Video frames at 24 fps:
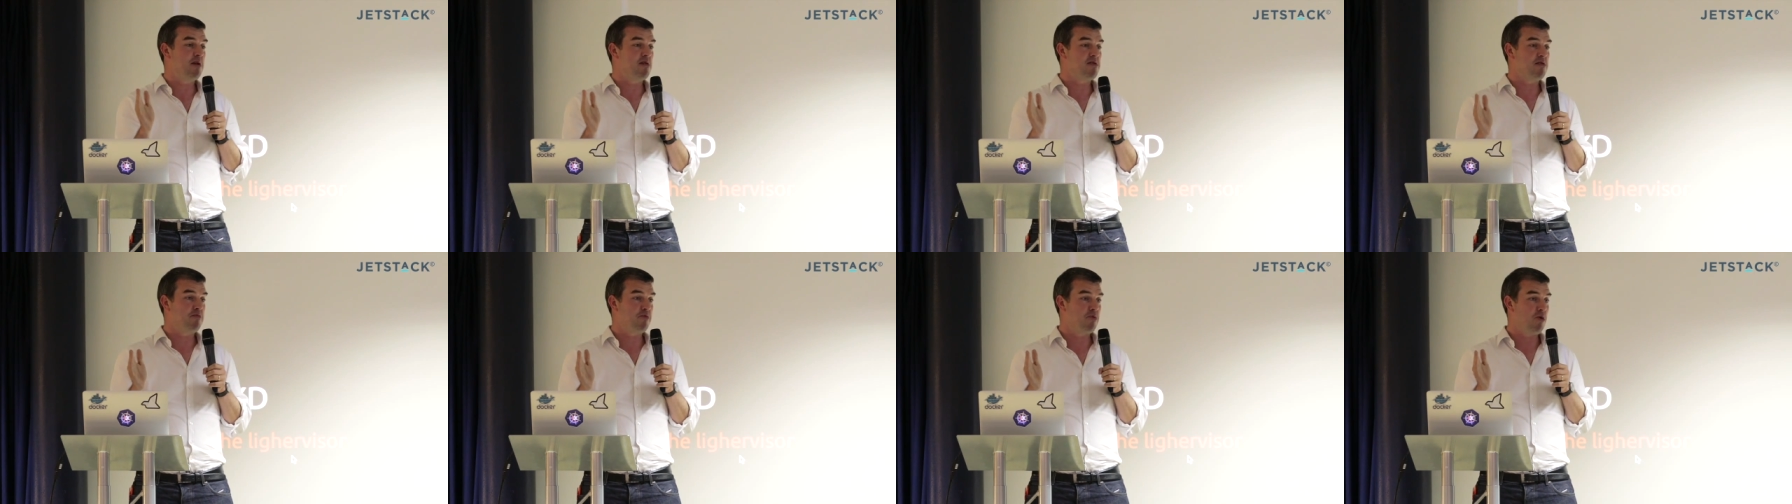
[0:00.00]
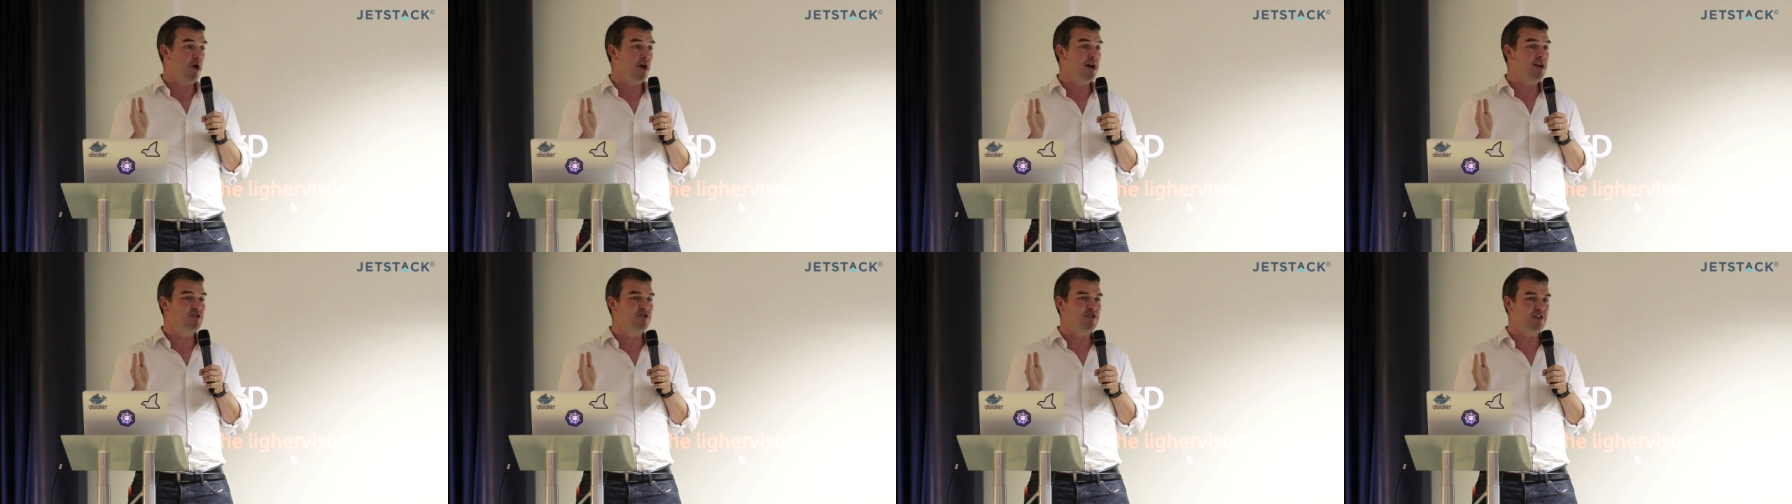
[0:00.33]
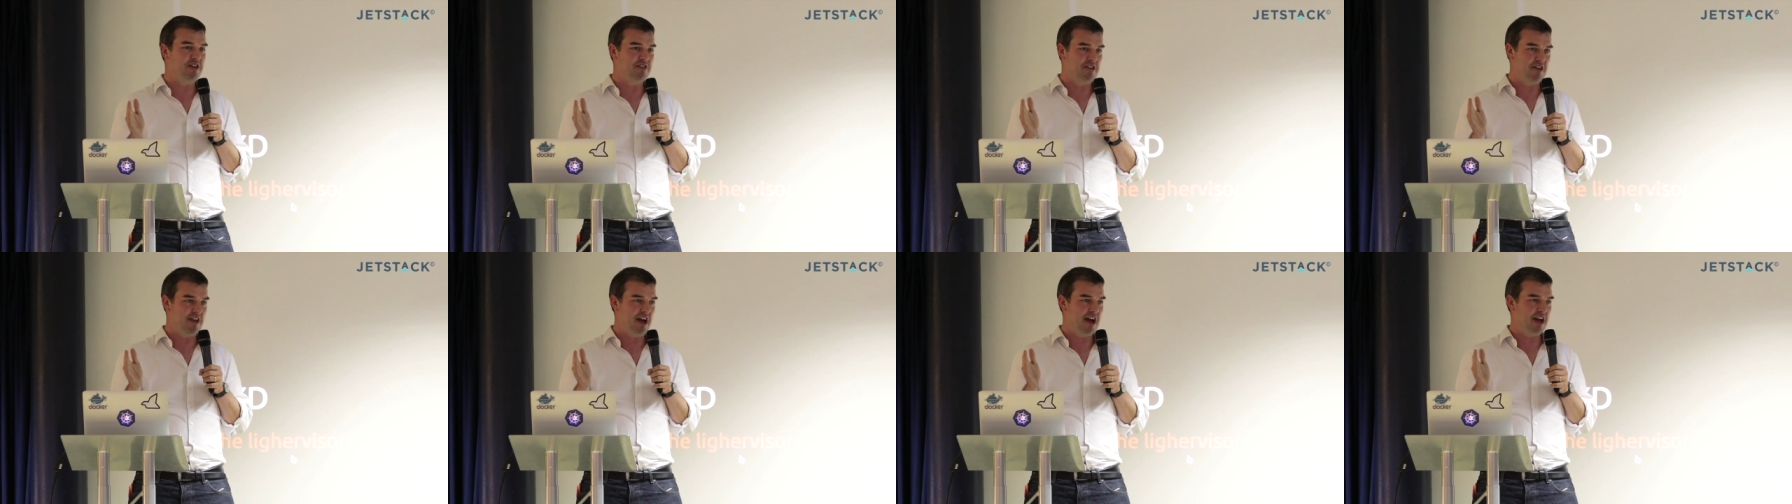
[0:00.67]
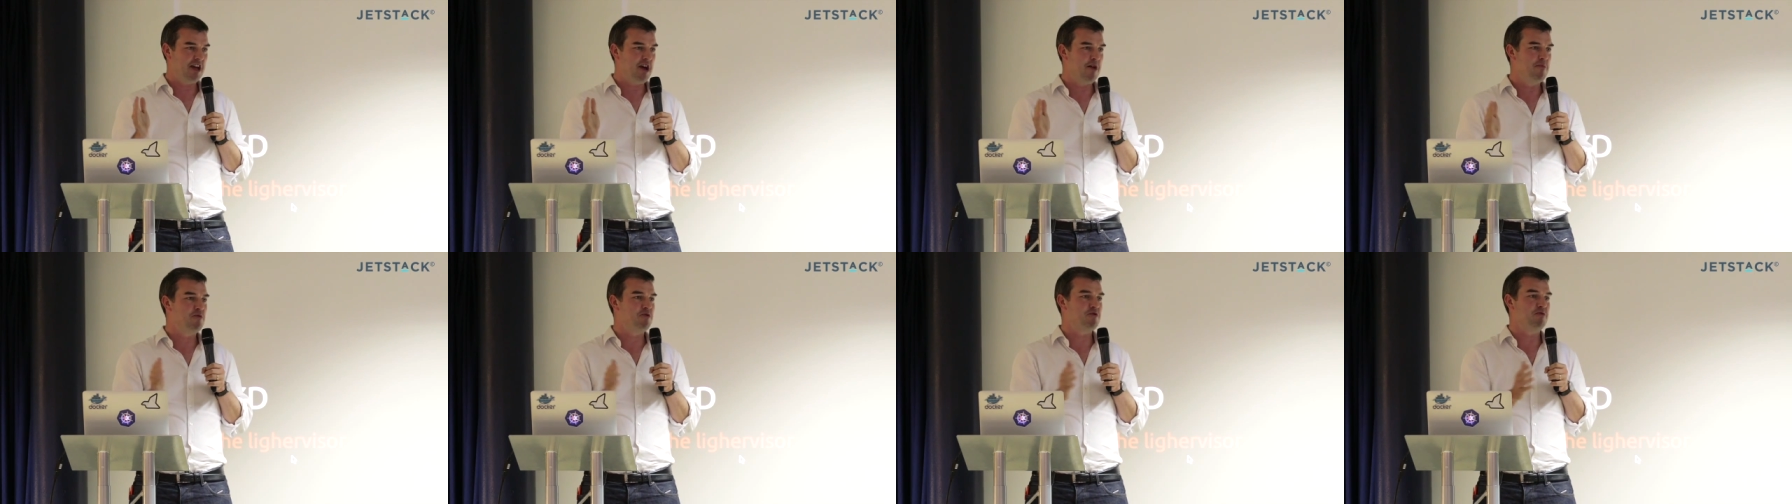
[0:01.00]
be surprising that that
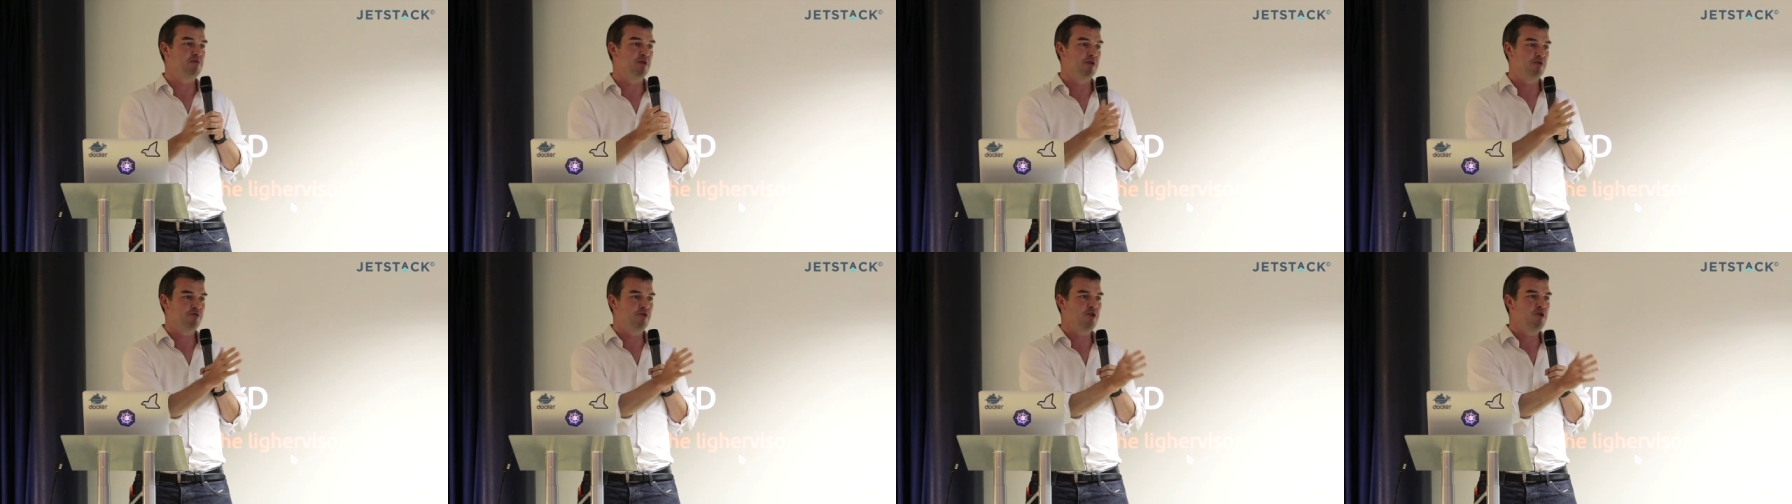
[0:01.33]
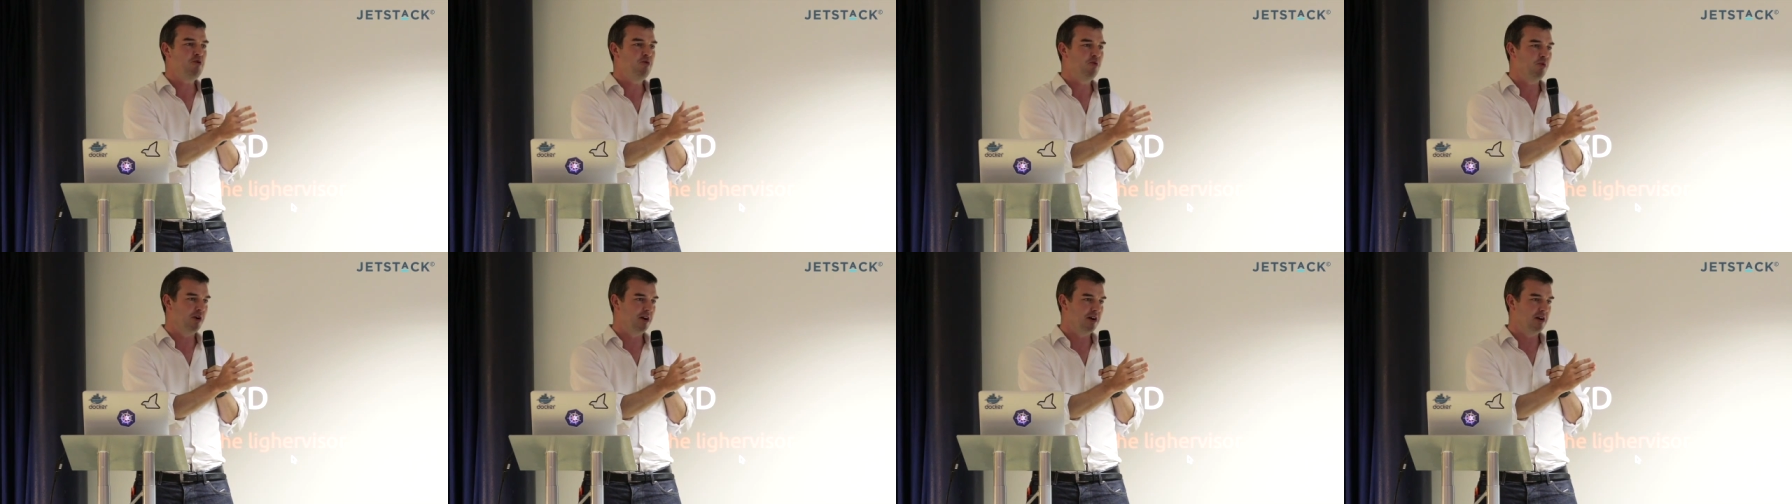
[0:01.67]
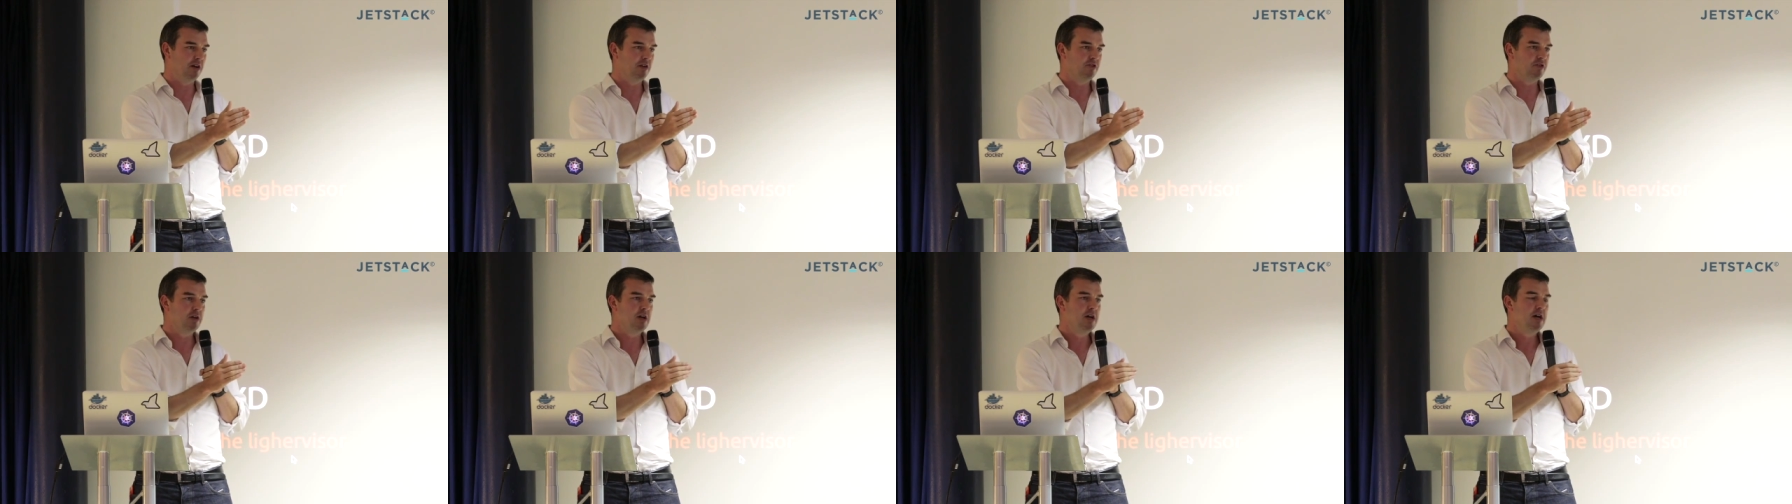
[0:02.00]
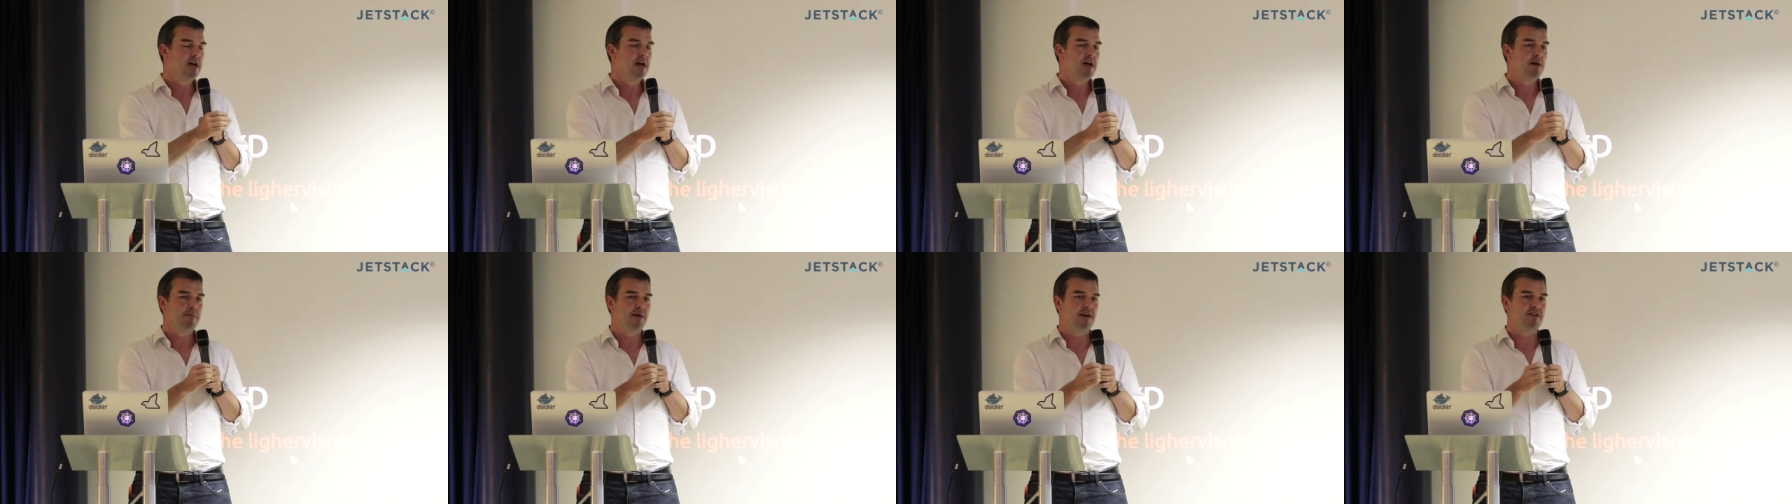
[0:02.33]
comes from the phone world,
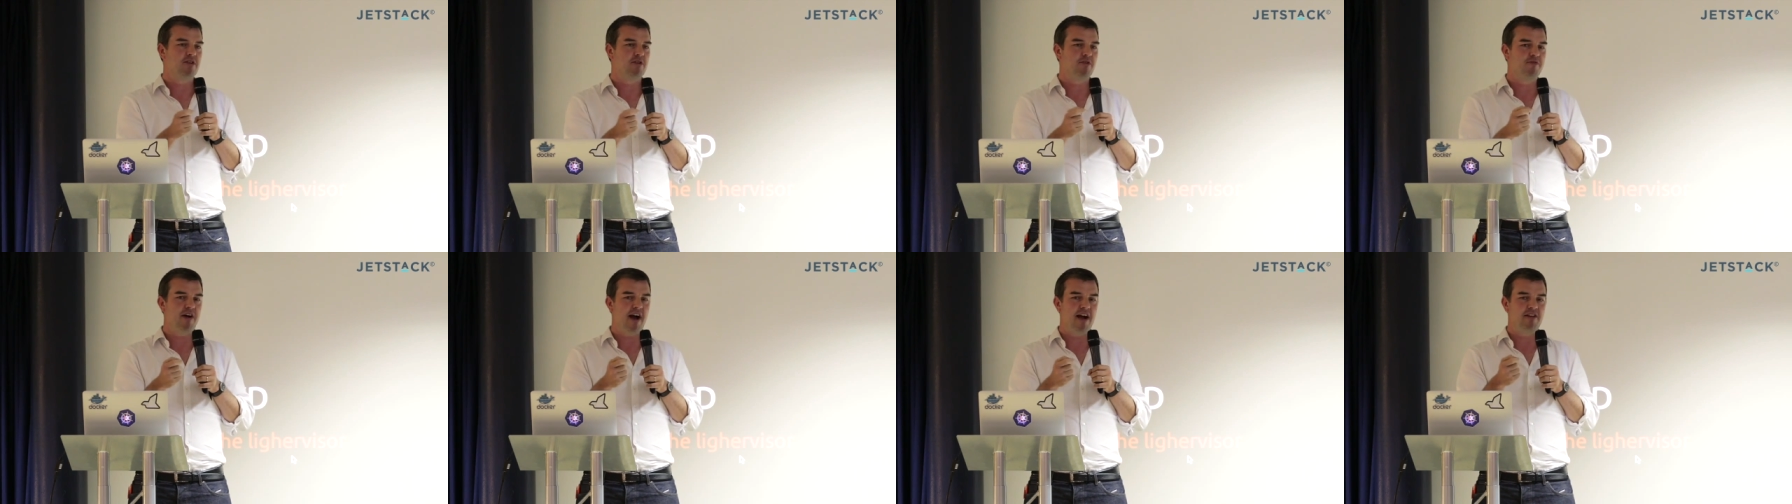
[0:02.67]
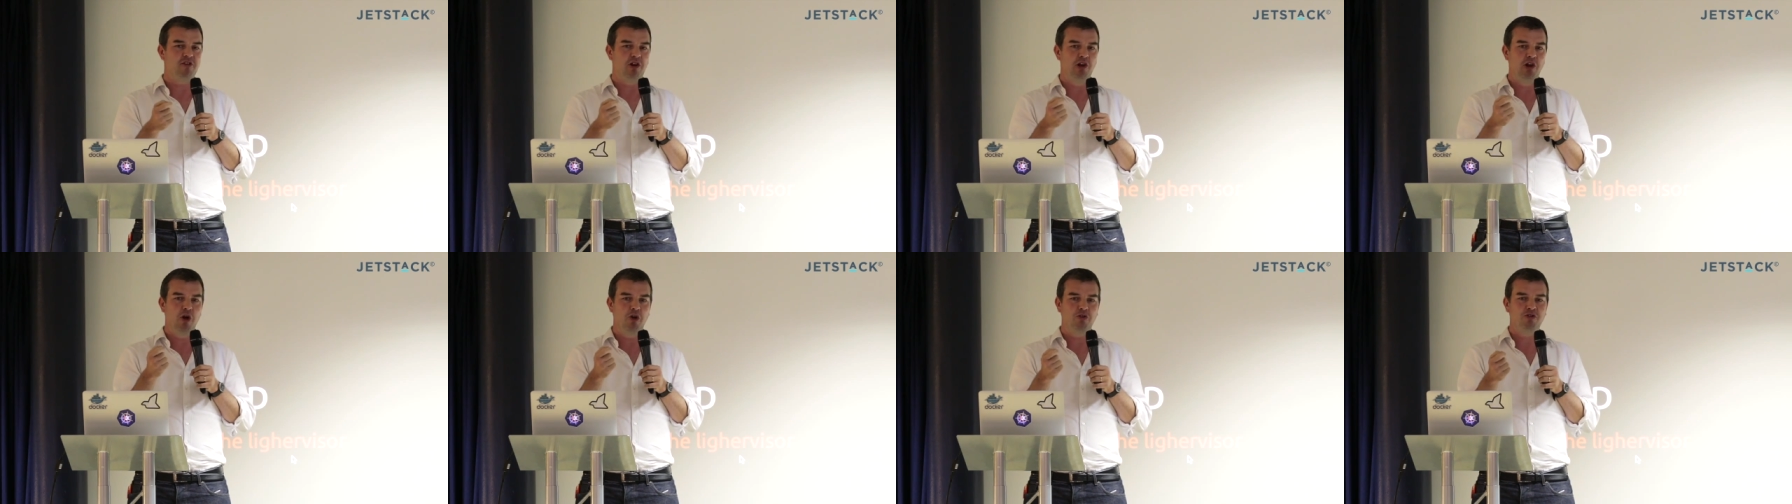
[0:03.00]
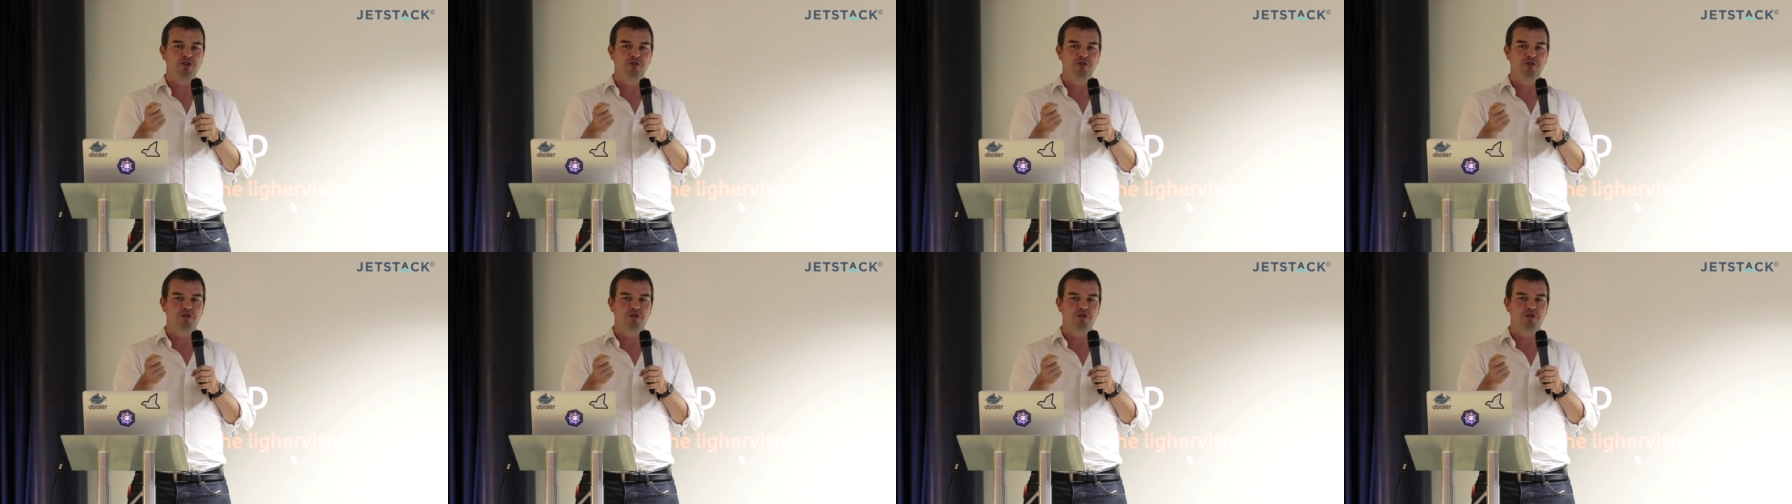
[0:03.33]
because in fact, I